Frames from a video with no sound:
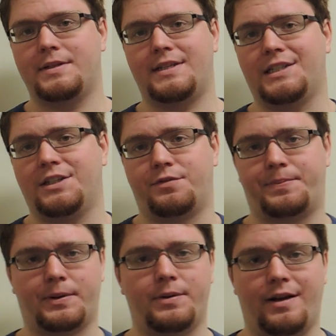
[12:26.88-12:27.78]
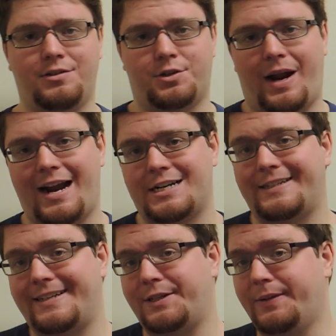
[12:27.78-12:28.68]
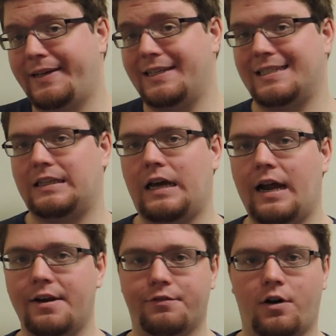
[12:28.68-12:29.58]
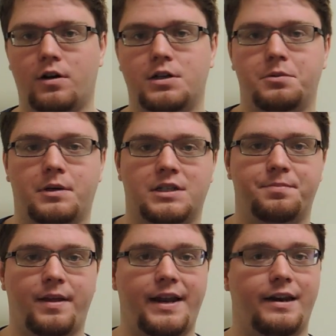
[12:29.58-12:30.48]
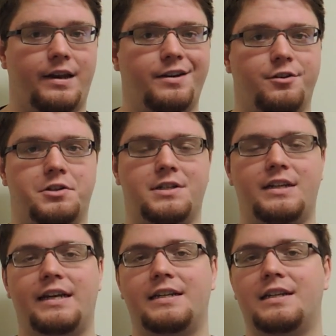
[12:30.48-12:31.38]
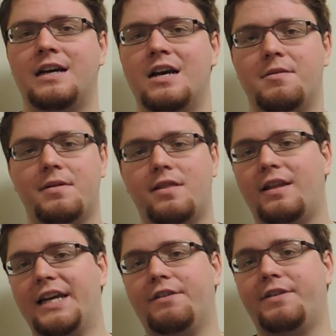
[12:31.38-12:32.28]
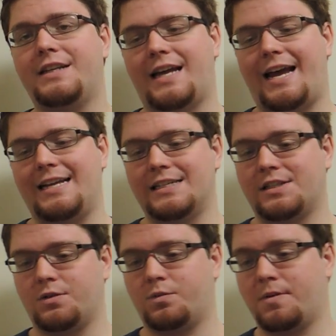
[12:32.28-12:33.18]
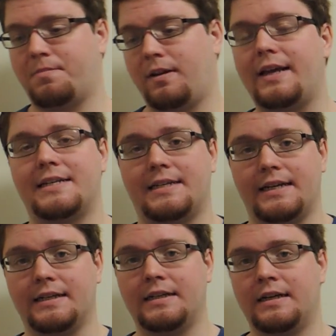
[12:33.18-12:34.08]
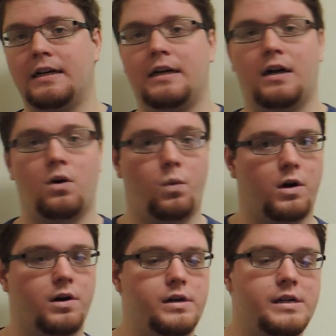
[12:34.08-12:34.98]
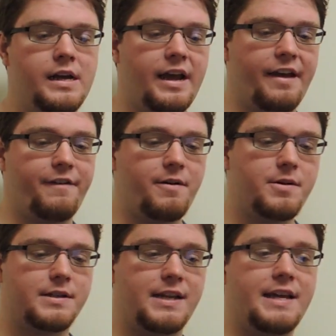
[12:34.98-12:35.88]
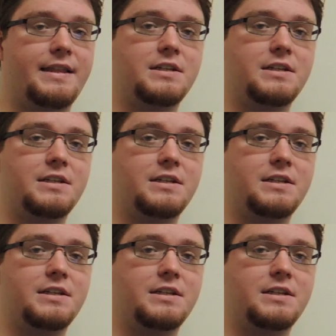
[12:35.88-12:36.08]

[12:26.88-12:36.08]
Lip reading: possessive pronouns are actually doing is kind of hard to explain and understand, but think of it as replacing a word. If I were to say,